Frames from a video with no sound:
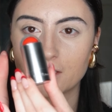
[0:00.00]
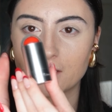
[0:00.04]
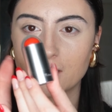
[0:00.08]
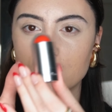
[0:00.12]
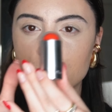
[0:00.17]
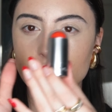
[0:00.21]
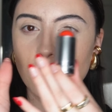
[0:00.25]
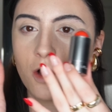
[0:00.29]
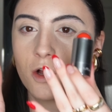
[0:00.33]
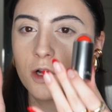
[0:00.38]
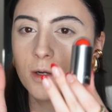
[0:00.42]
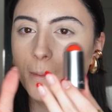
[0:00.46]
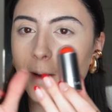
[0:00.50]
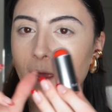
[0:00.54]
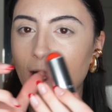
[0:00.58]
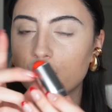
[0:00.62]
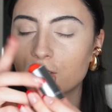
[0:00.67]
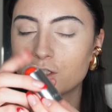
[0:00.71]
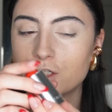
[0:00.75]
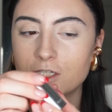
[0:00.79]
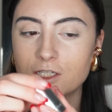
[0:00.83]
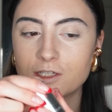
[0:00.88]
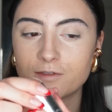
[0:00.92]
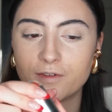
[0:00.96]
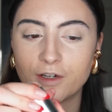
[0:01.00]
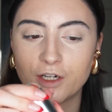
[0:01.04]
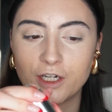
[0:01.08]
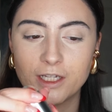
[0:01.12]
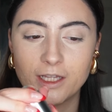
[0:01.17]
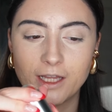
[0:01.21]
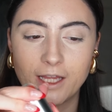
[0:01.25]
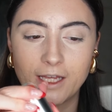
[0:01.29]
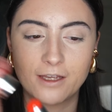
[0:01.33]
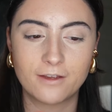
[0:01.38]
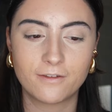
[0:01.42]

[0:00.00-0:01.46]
at this. All her packaging is very like